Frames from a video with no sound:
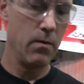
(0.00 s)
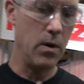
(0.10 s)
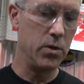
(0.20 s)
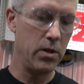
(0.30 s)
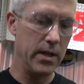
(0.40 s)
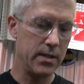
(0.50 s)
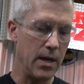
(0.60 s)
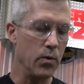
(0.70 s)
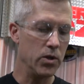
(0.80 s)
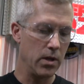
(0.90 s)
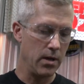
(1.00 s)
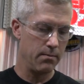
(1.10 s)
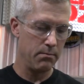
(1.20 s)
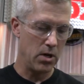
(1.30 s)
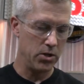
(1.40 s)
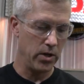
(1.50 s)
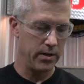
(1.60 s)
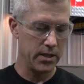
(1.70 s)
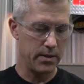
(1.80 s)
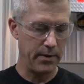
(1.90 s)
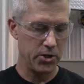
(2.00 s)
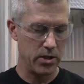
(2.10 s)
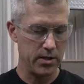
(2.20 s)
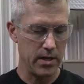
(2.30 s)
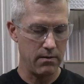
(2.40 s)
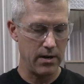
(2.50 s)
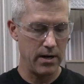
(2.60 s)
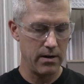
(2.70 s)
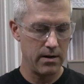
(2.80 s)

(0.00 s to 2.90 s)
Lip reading: Well, we'll do this and then we'll do the ball joint just to make sure it's done right.